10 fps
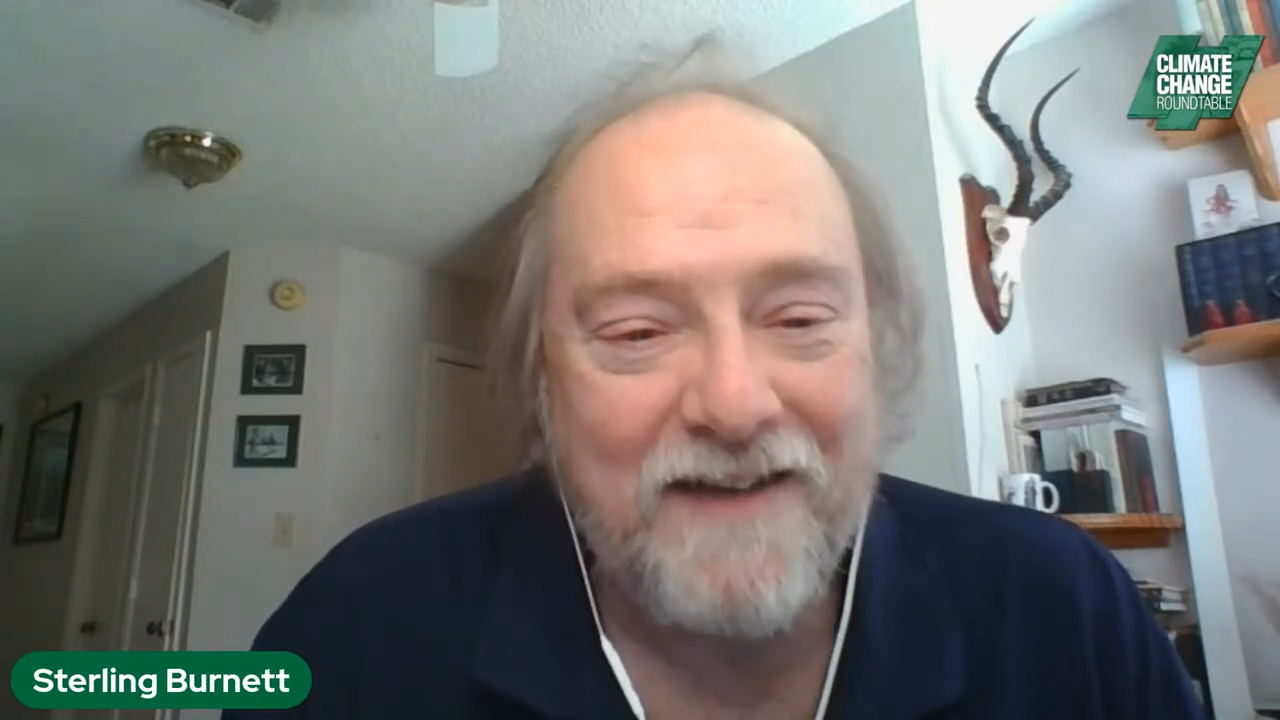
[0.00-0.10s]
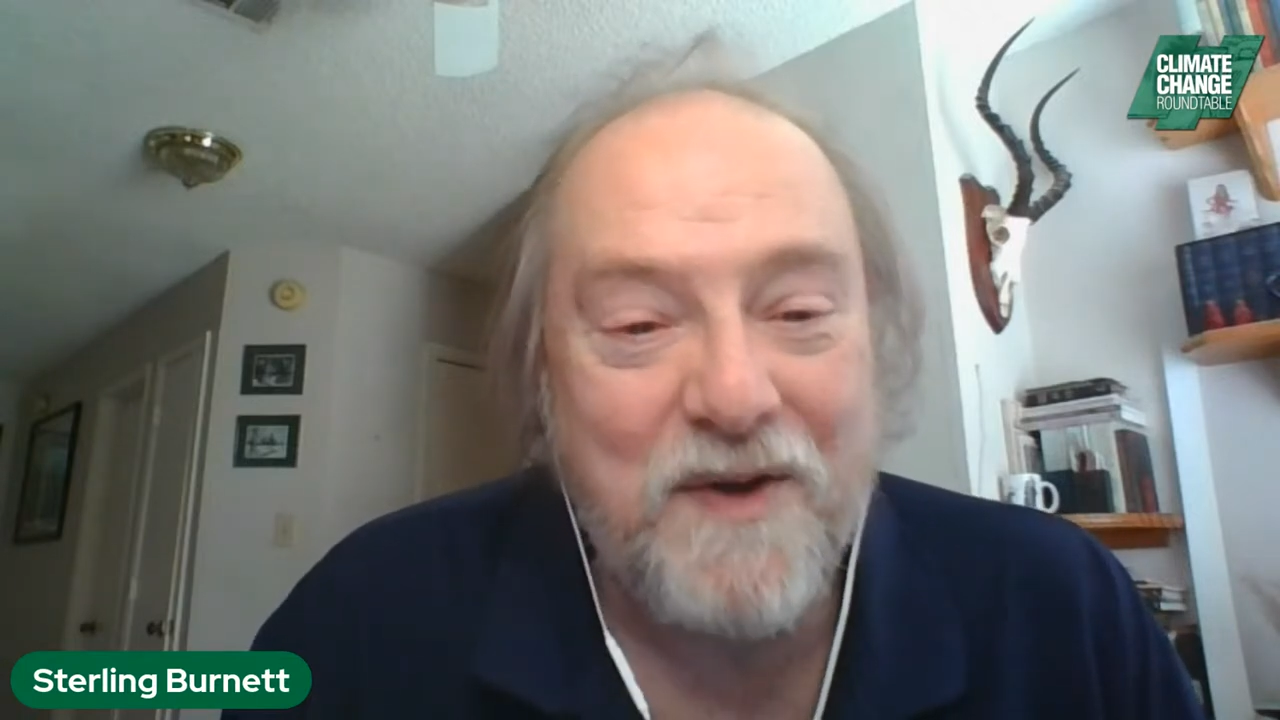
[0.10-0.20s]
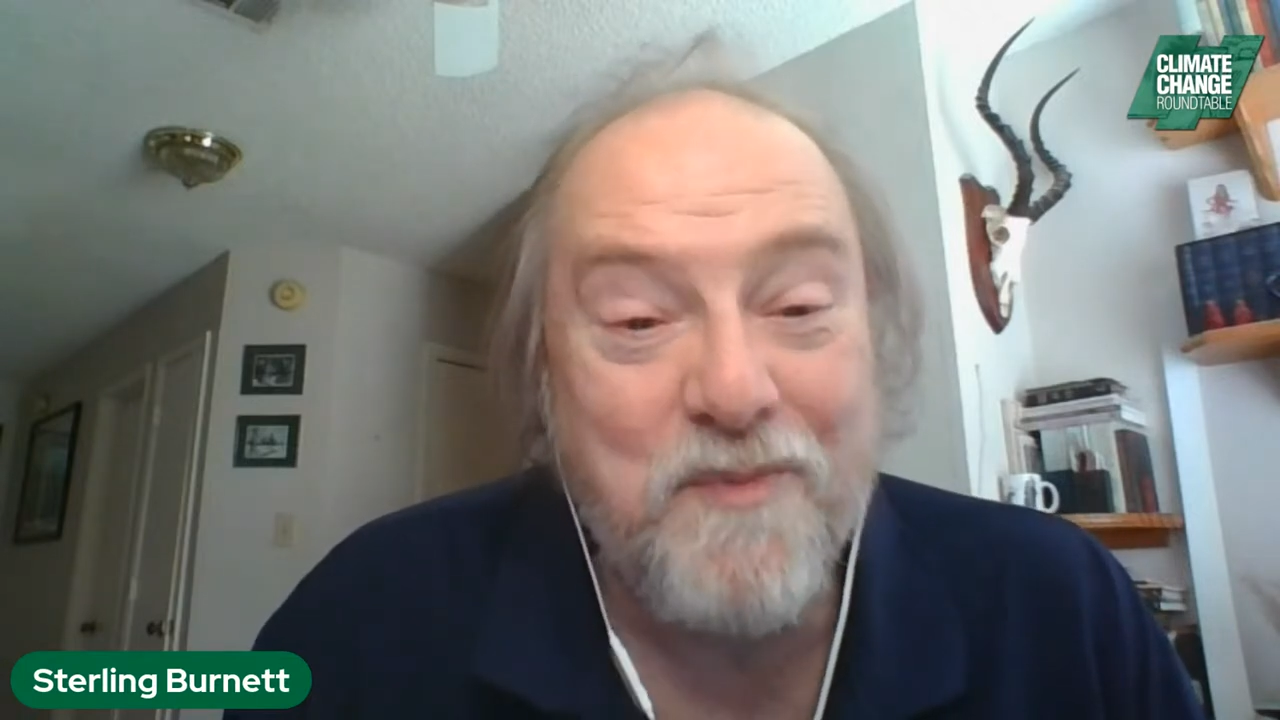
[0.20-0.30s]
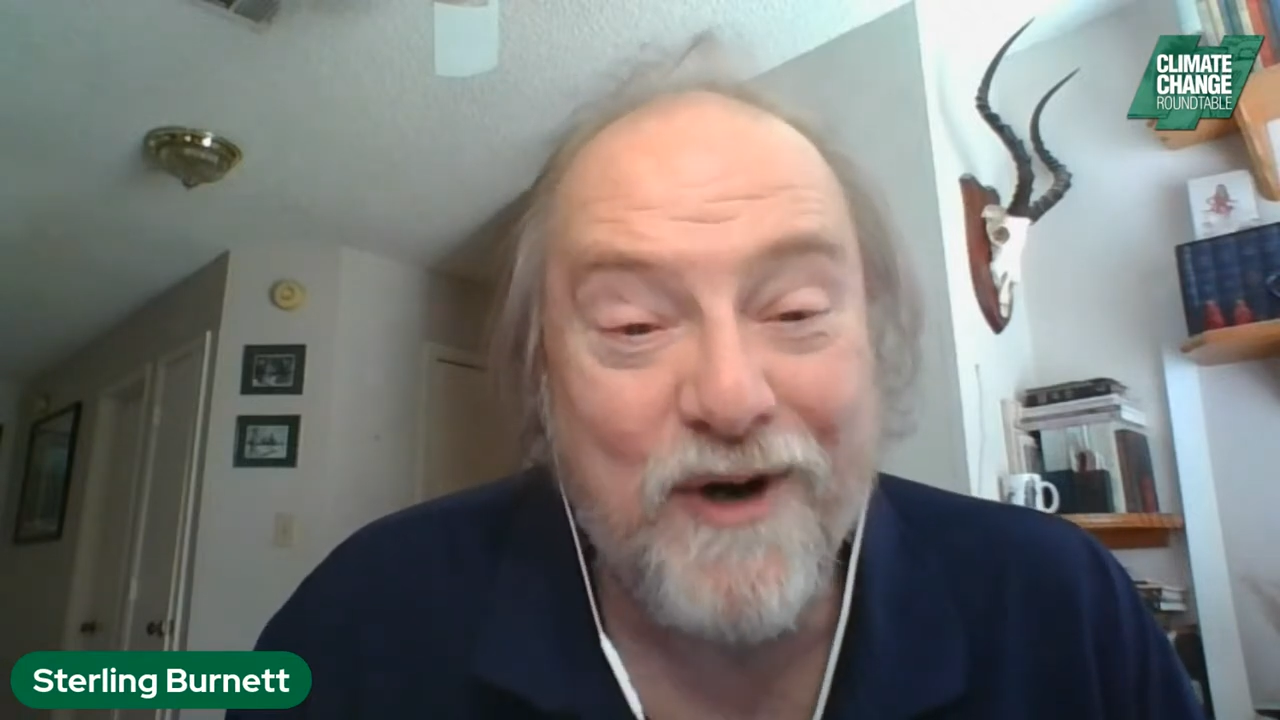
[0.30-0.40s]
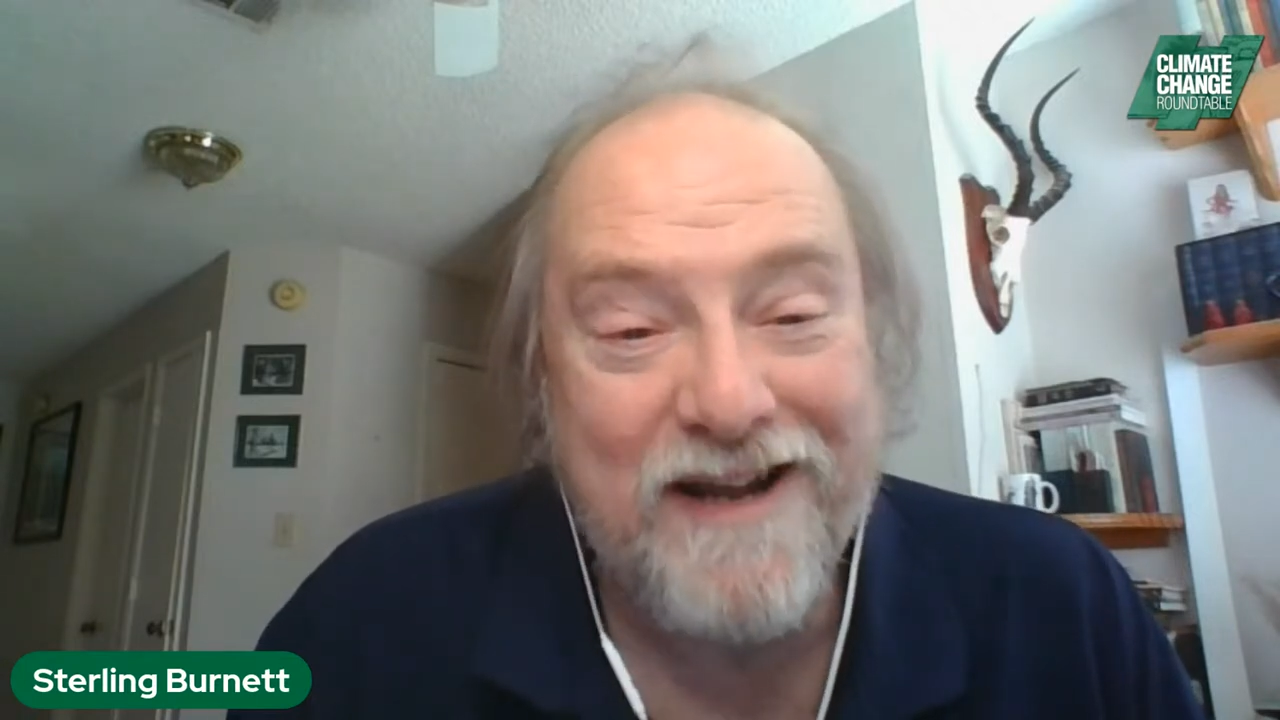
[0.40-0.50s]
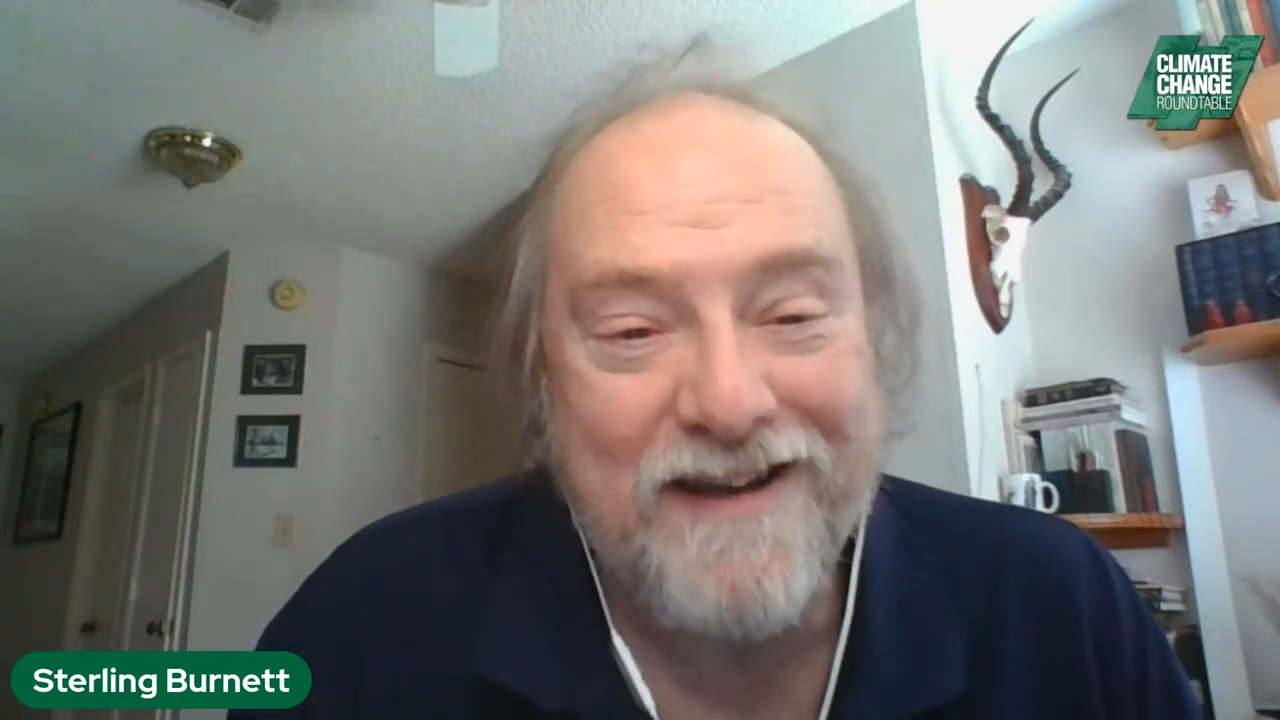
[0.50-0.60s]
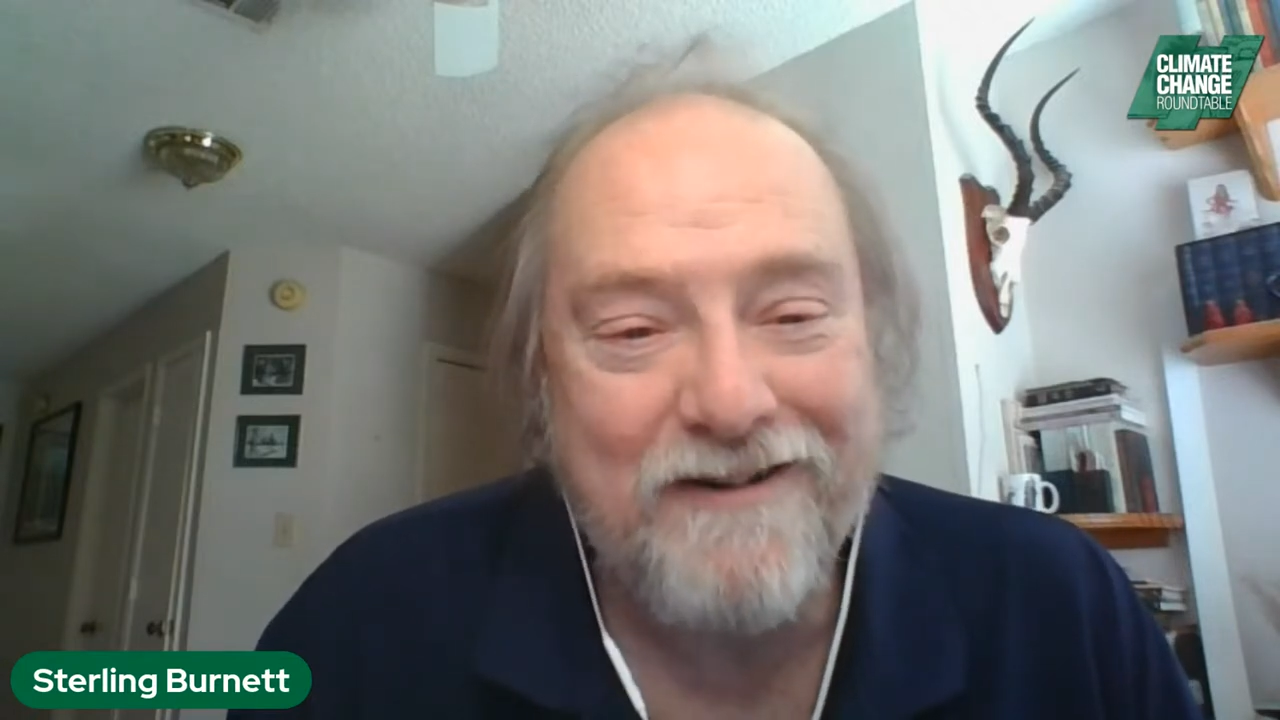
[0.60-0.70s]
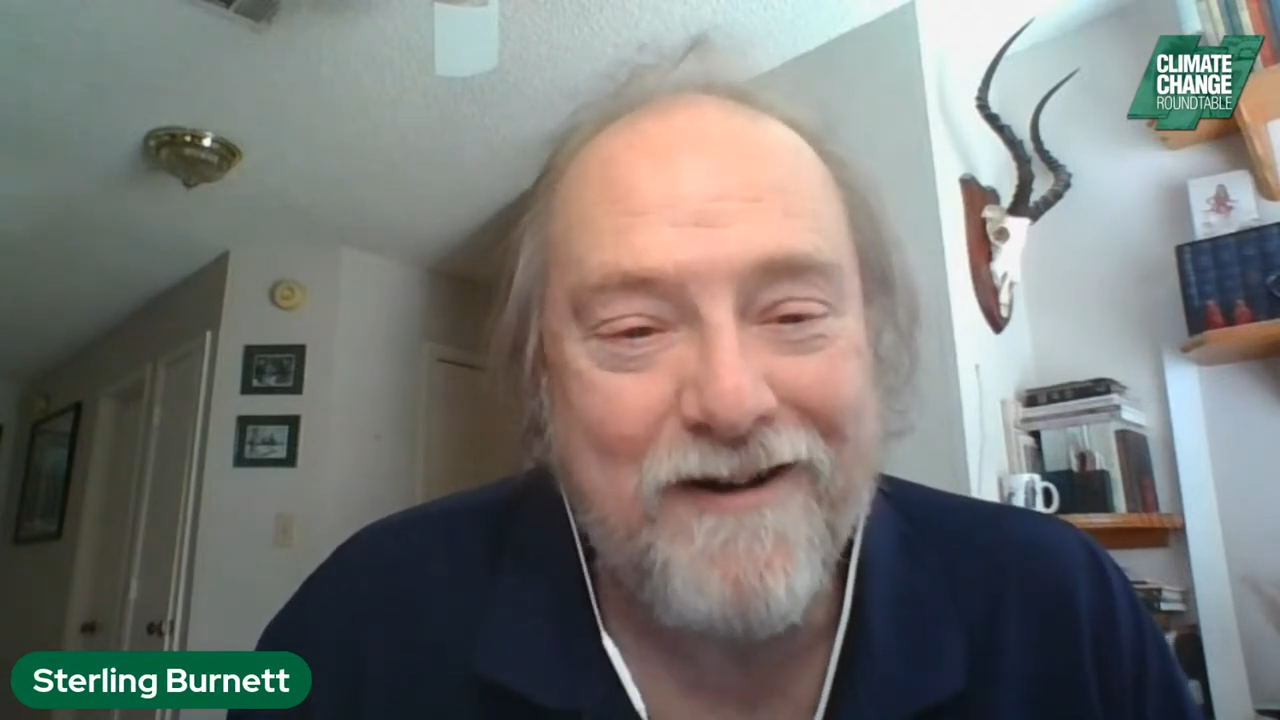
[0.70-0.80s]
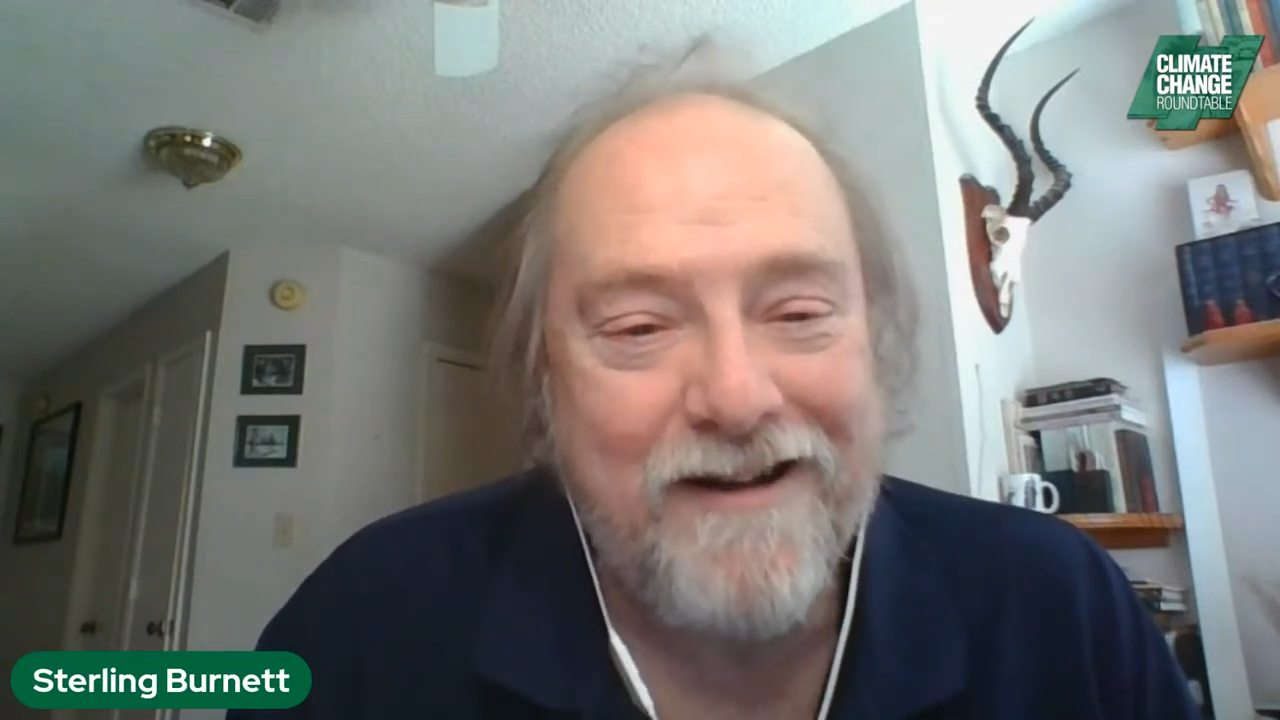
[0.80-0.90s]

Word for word: If you breathe it